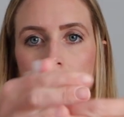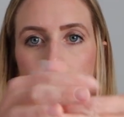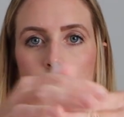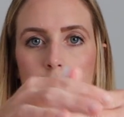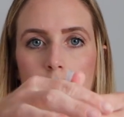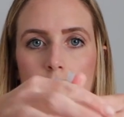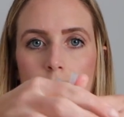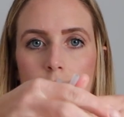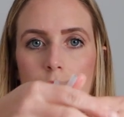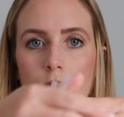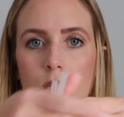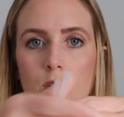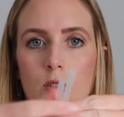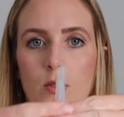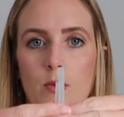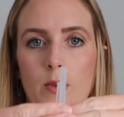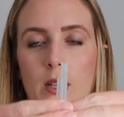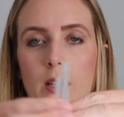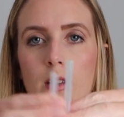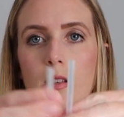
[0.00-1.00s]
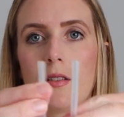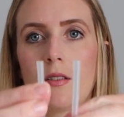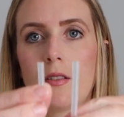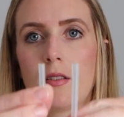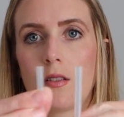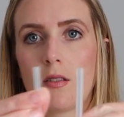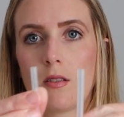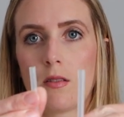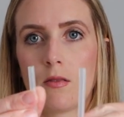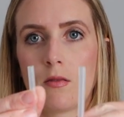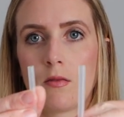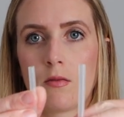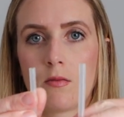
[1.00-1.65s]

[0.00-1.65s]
so the tubing is